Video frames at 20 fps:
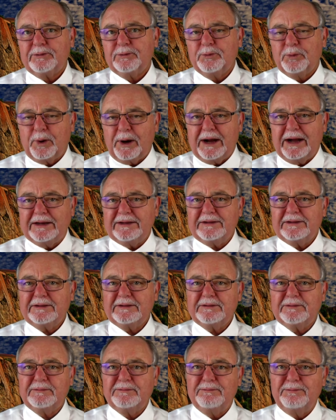
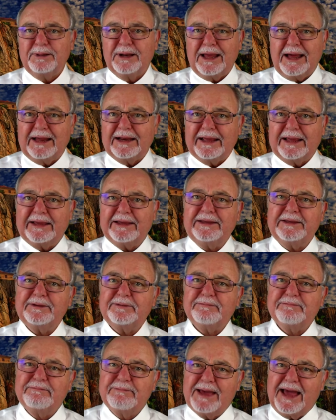One bloody
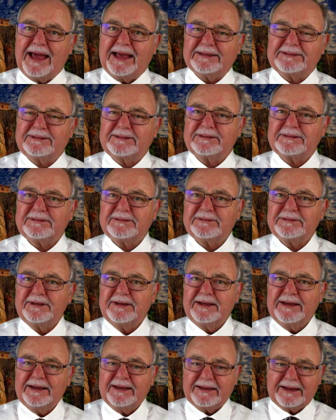mess
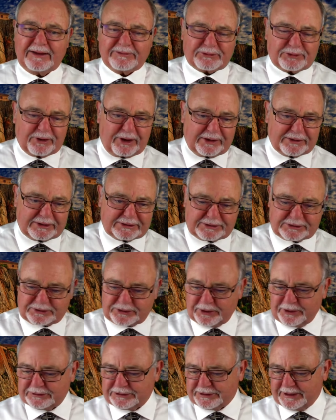after all the
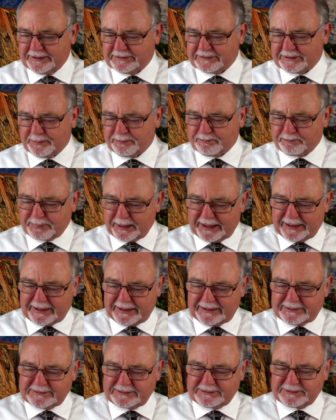scourgings and
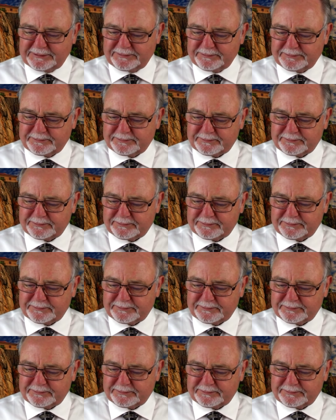beatings.